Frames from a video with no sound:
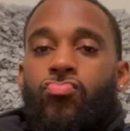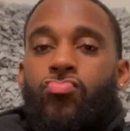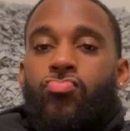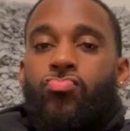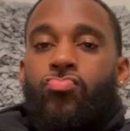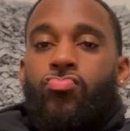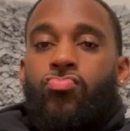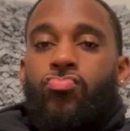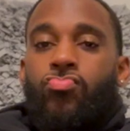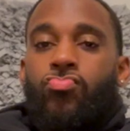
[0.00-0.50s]

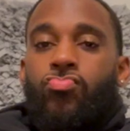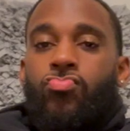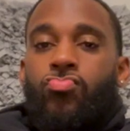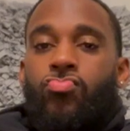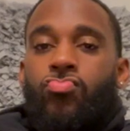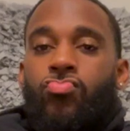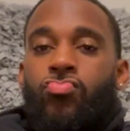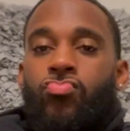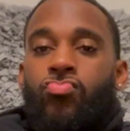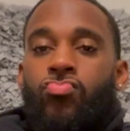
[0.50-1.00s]

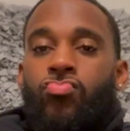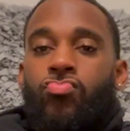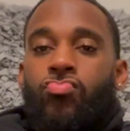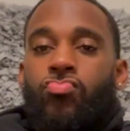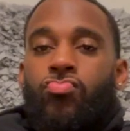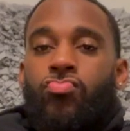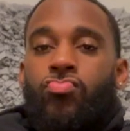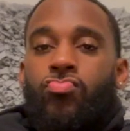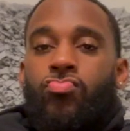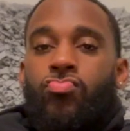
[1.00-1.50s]

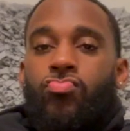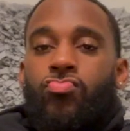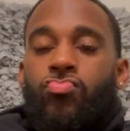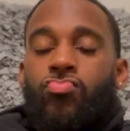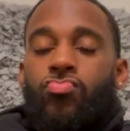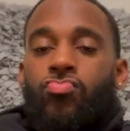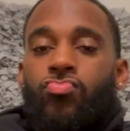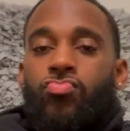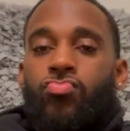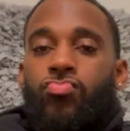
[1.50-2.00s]

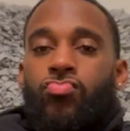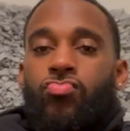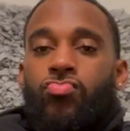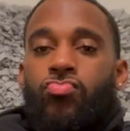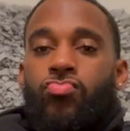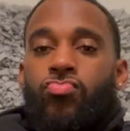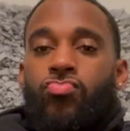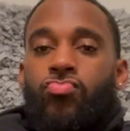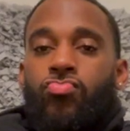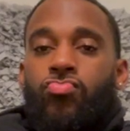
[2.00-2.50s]

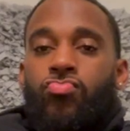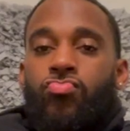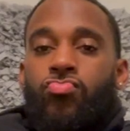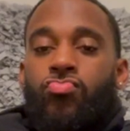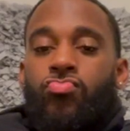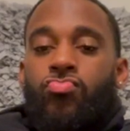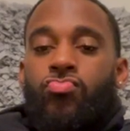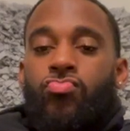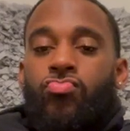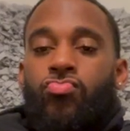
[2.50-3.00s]

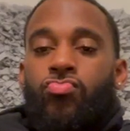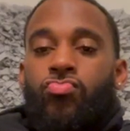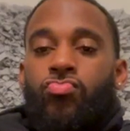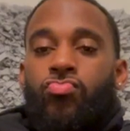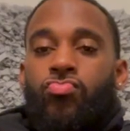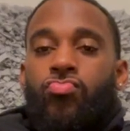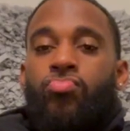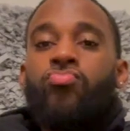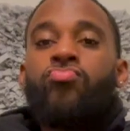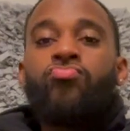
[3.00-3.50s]

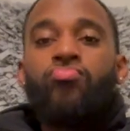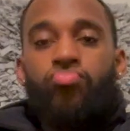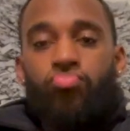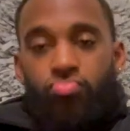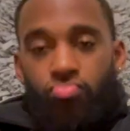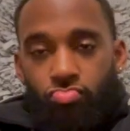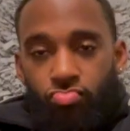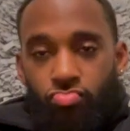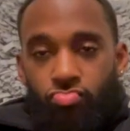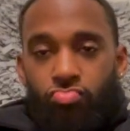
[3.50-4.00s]
No words are spoken by the person on screen.